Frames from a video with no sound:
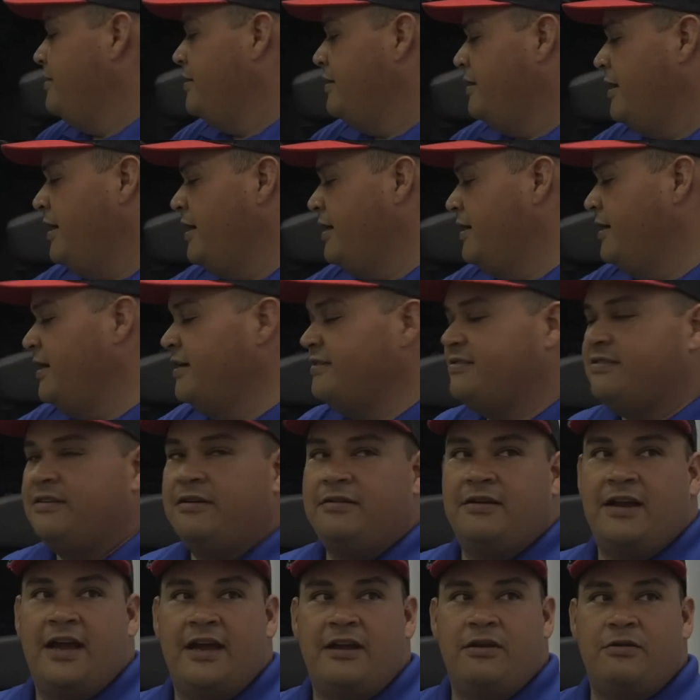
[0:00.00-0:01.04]
I guess
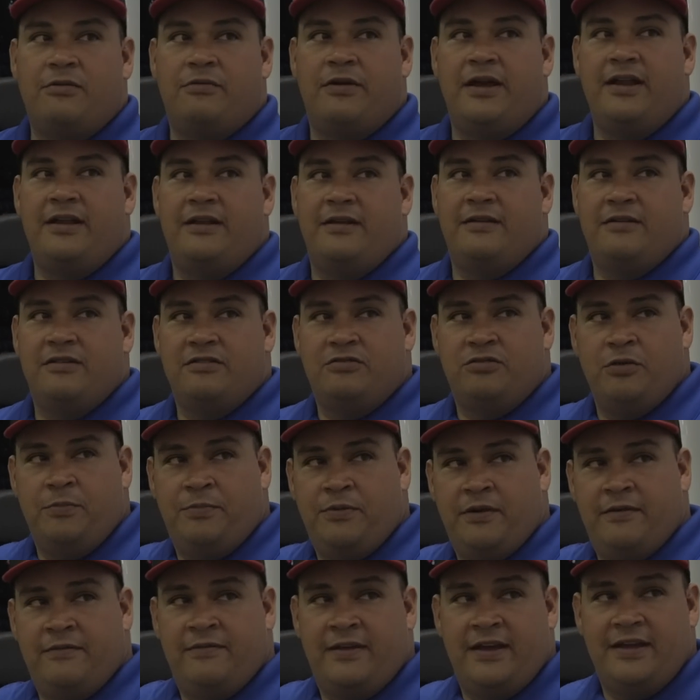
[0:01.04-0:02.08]
they're lighter weight to
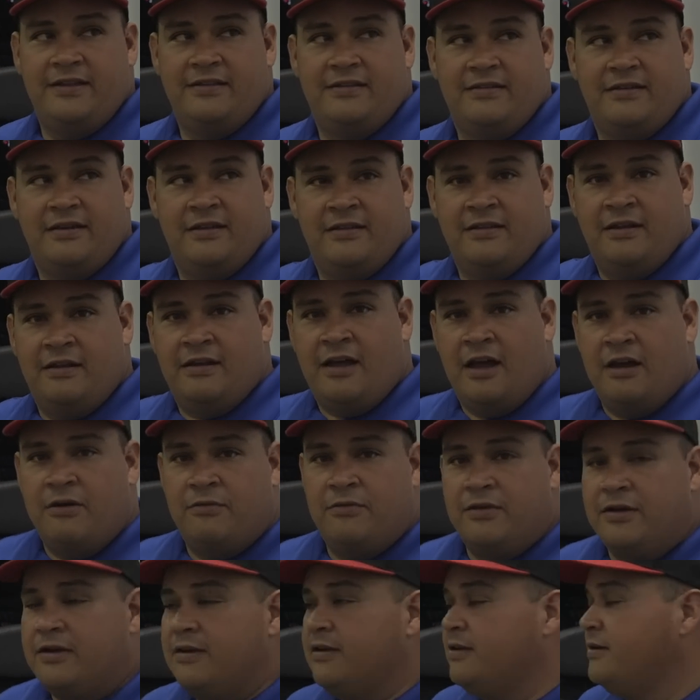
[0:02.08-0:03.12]
prevent, in the long
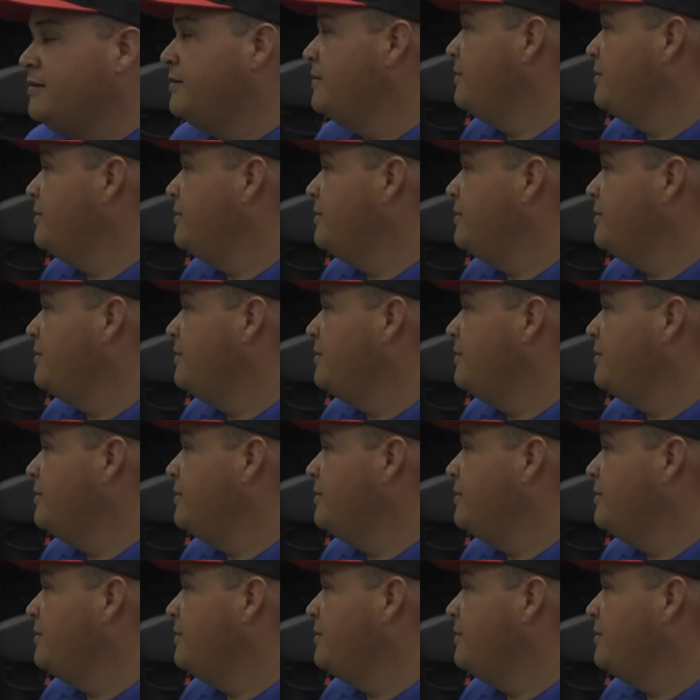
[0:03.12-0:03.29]
run,